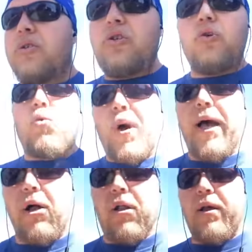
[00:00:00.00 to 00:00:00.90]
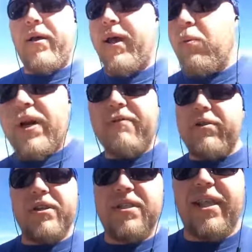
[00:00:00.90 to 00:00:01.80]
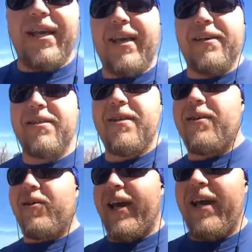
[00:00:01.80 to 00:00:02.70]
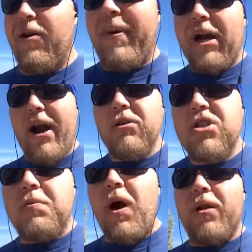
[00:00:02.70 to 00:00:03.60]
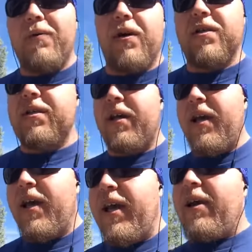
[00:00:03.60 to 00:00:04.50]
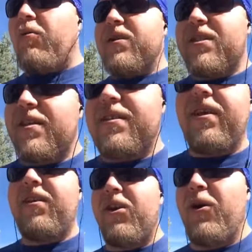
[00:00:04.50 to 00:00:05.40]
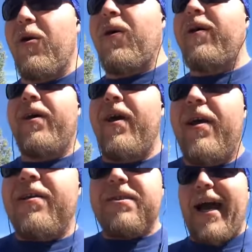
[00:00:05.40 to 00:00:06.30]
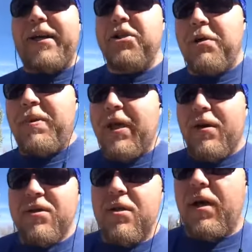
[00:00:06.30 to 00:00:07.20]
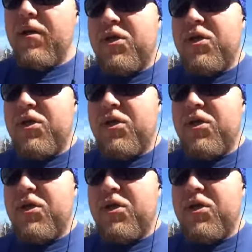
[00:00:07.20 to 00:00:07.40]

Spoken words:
do well at whatever this thing is, okay? No matter how small it was. It wasn't, to actually be on a